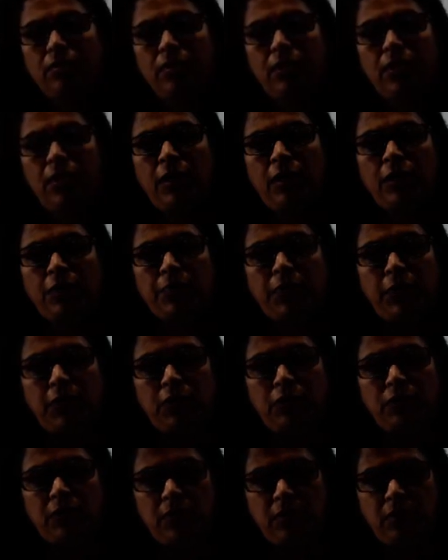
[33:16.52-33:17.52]
it is
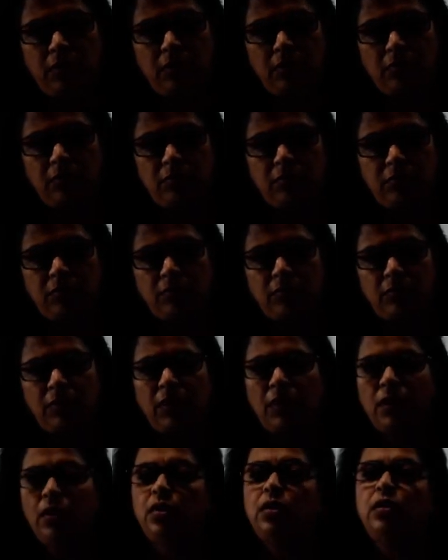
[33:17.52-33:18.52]
producing
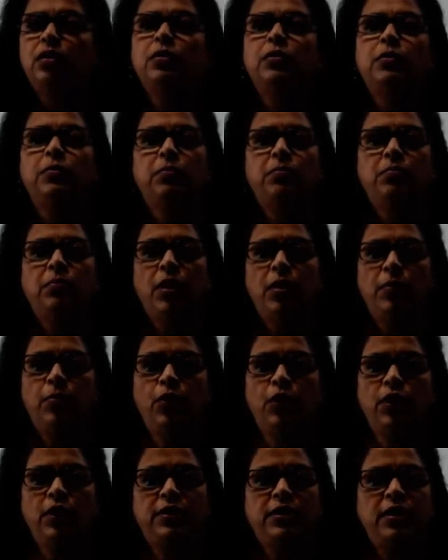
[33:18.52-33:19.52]
the
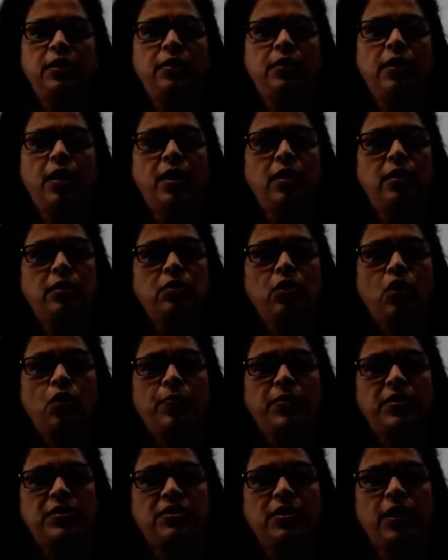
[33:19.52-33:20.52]
bulbourethral gland or
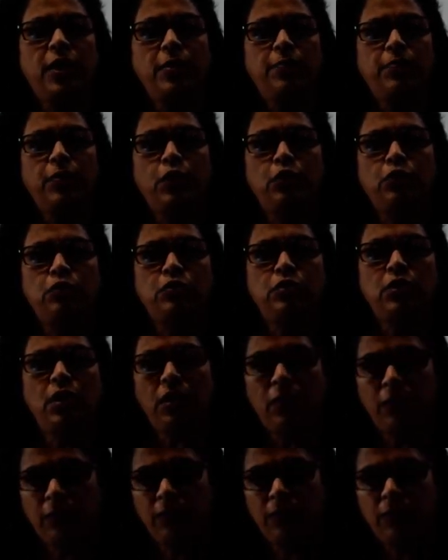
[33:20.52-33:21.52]
Cowper's gland produce
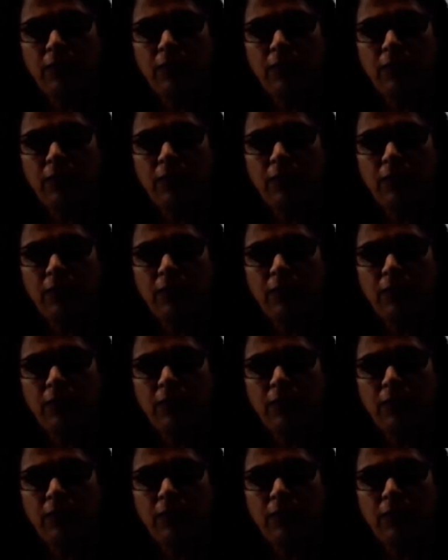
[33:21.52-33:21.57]
the